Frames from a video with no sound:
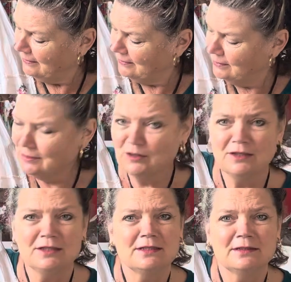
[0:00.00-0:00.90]
It's
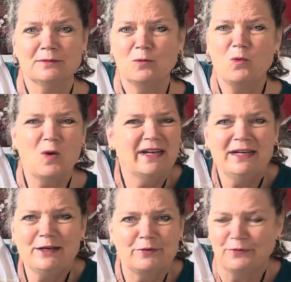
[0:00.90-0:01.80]
just
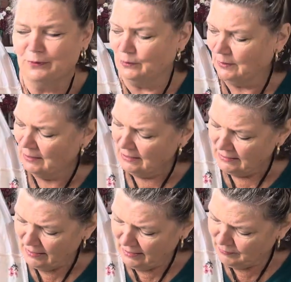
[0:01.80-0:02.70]
wonderful.
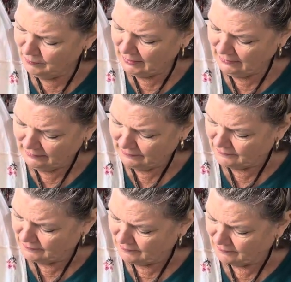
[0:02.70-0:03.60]
I mean,
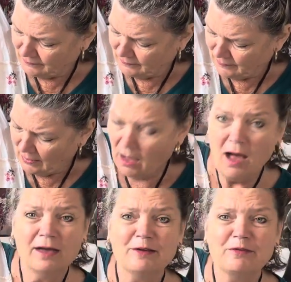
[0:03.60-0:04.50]
I